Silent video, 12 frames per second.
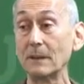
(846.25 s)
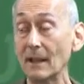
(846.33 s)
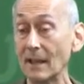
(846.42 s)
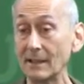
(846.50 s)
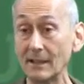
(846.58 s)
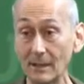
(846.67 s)

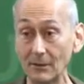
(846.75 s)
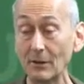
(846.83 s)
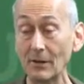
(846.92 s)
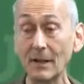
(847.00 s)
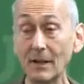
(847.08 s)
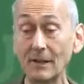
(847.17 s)
and
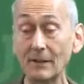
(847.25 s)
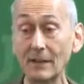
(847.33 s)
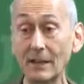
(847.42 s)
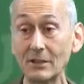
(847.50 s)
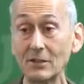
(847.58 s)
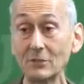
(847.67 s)
there are
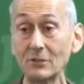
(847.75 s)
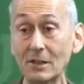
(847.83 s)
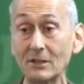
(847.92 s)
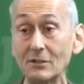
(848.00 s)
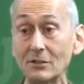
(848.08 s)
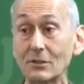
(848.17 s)
issues
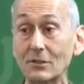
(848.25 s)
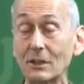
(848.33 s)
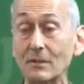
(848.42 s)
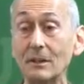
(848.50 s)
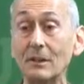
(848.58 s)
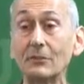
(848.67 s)
that should
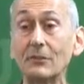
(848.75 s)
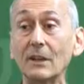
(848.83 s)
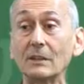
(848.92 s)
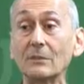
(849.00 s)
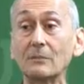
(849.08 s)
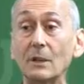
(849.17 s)
certainly be confronted,